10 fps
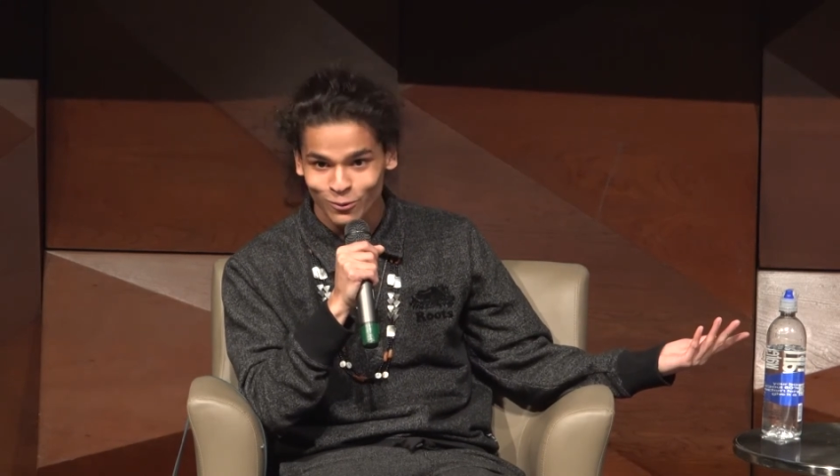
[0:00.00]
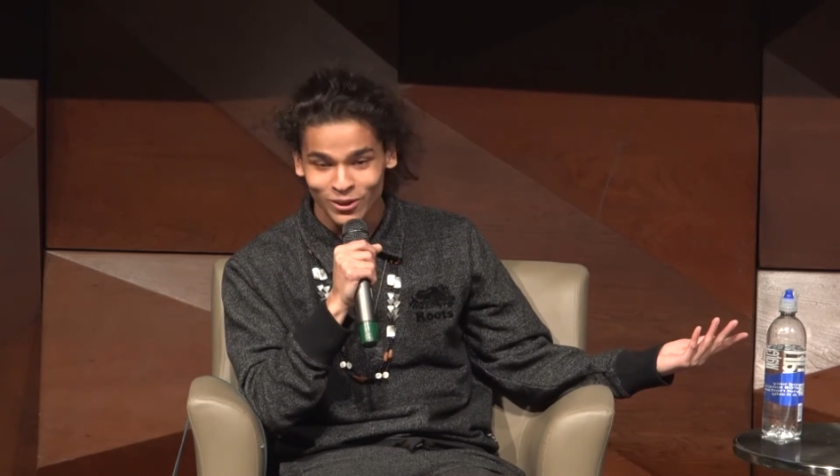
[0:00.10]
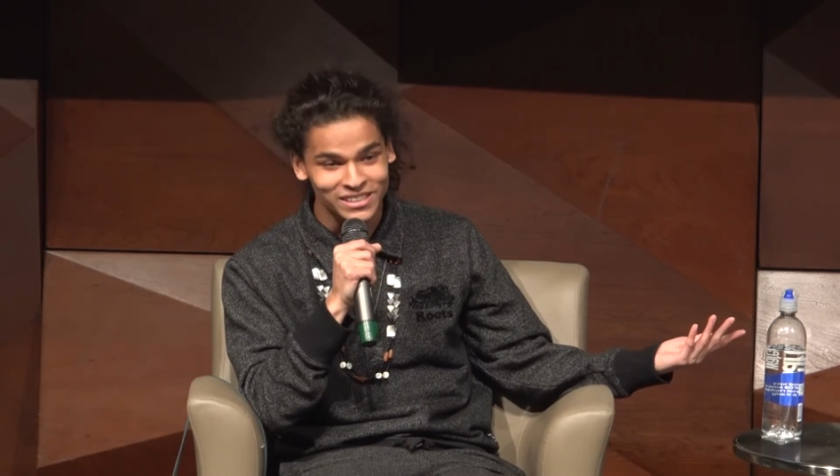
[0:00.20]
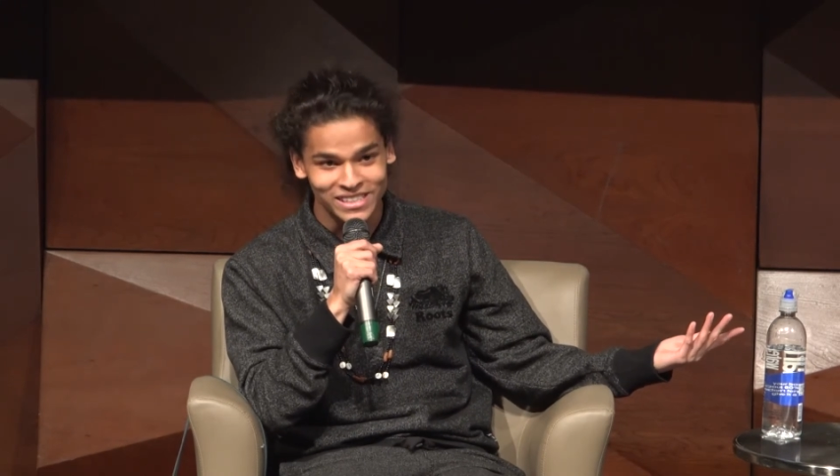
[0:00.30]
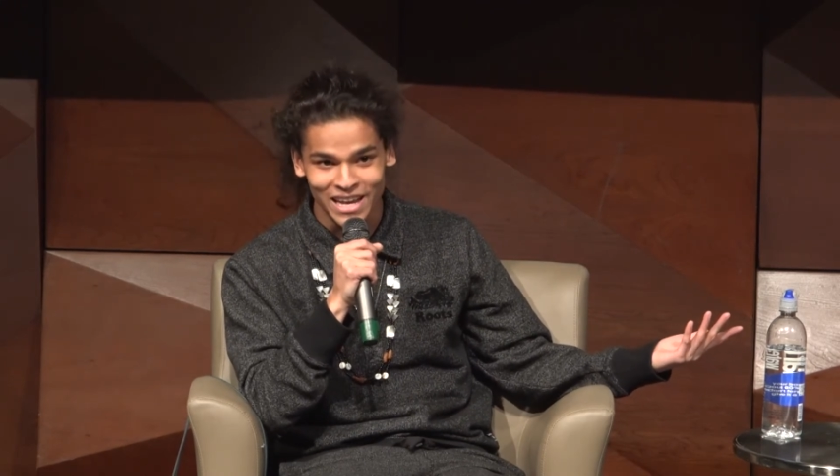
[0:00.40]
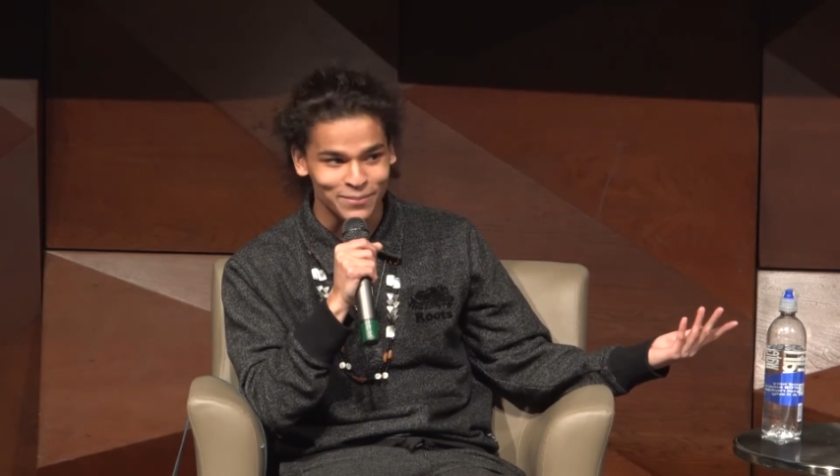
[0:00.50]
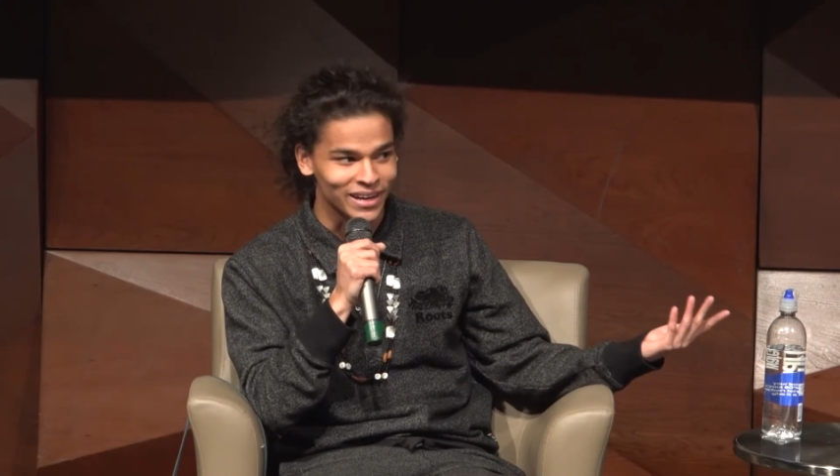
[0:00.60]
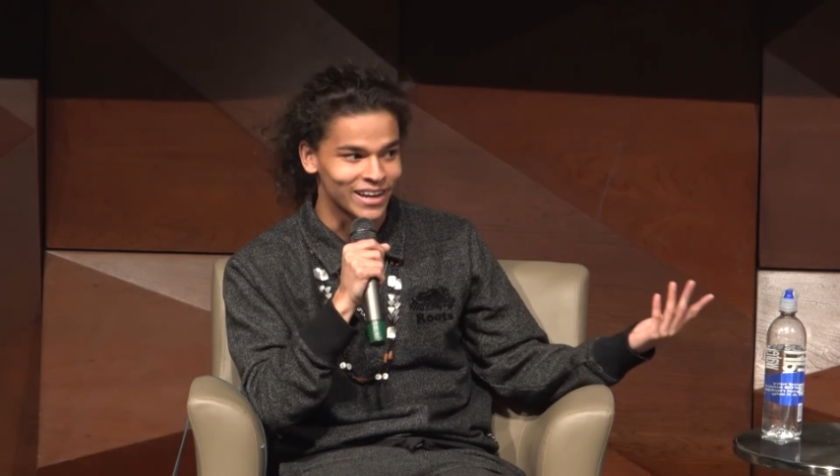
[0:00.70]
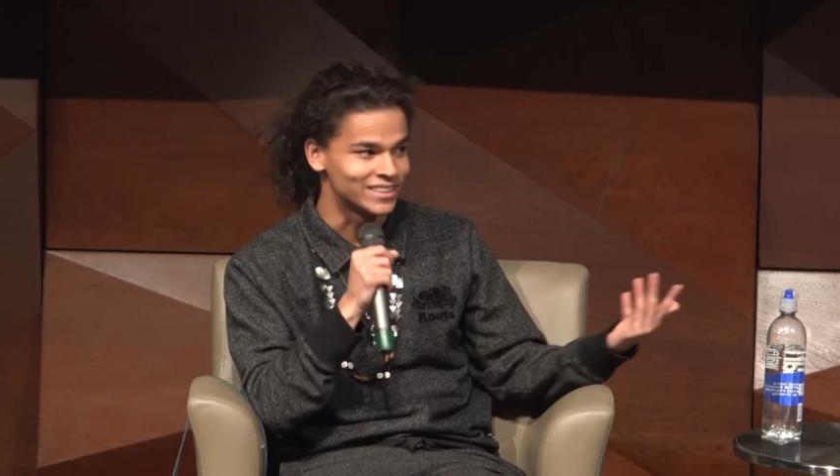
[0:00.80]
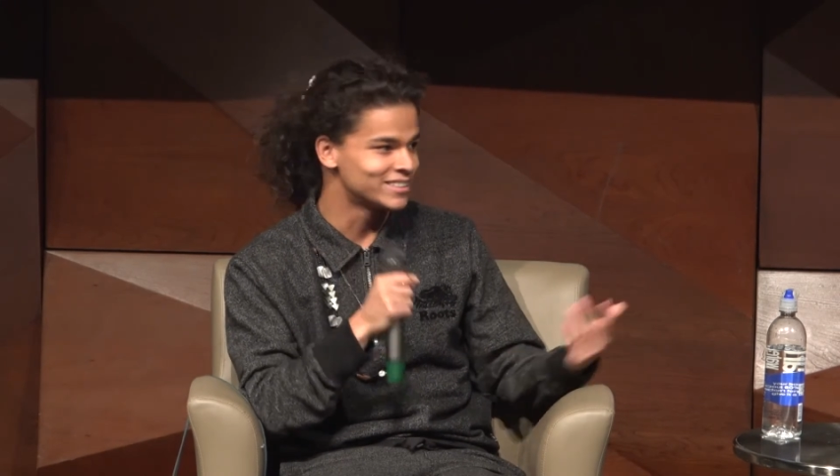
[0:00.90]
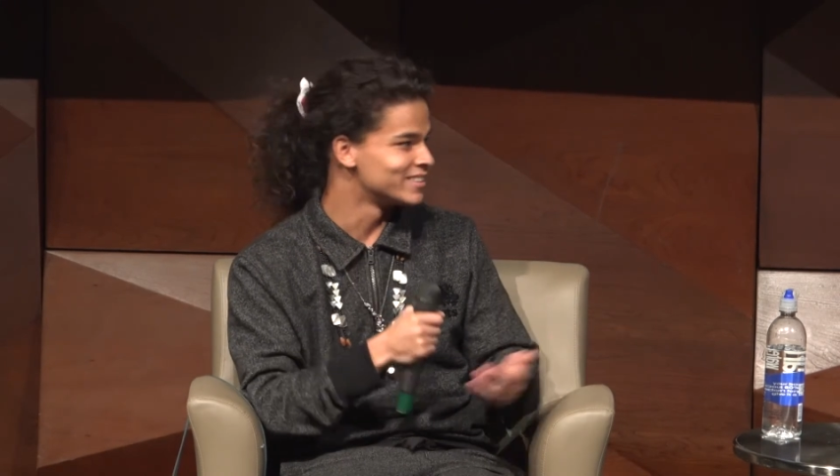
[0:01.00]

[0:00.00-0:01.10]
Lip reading: the same, guys.